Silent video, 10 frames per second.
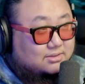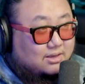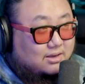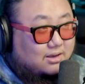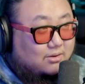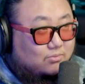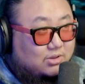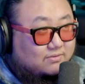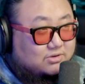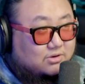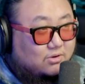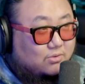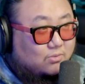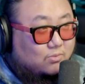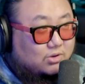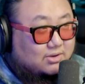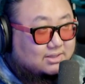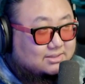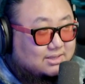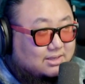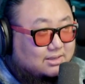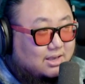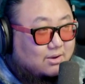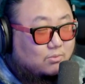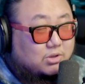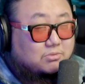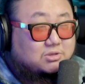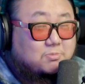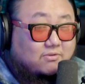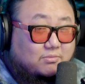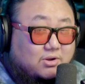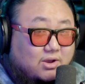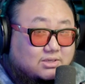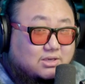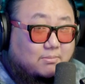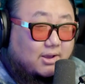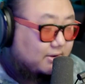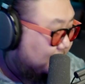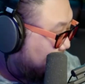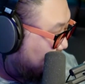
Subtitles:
would love to know what you guys think and what you expect from the next comeback.